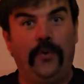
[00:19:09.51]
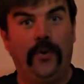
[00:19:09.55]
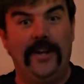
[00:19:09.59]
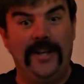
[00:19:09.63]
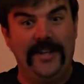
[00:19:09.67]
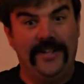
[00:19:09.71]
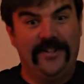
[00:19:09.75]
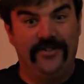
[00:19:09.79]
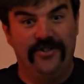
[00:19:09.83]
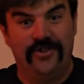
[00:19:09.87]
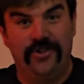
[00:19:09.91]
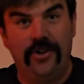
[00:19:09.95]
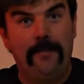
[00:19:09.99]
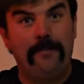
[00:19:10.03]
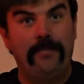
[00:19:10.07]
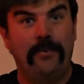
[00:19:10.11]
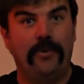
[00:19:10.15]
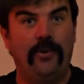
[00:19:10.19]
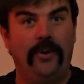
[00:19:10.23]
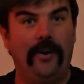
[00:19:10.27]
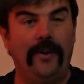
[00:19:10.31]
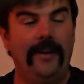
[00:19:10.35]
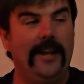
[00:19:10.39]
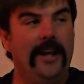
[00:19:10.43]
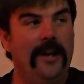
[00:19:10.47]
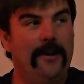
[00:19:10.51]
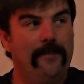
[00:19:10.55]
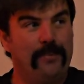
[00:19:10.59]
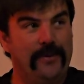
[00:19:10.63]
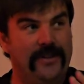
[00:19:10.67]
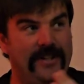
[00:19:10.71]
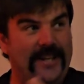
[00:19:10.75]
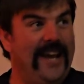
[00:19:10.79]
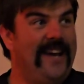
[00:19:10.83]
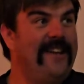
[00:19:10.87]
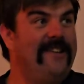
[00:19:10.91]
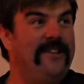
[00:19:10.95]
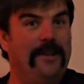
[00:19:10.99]
Voorhees' jumper on,
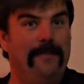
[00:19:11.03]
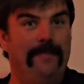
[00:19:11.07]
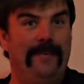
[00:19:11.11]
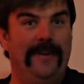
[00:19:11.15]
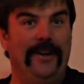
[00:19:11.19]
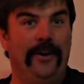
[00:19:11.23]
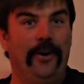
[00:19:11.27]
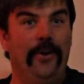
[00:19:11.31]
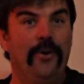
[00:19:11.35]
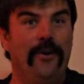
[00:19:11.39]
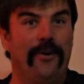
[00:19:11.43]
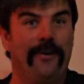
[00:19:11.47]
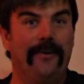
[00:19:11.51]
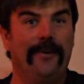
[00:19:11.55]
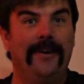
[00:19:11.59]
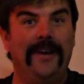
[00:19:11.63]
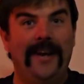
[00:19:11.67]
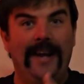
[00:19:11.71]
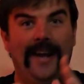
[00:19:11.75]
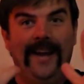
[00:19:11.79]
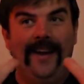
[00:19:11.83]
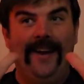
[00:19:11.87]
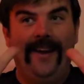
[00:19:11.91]
pretend to be her,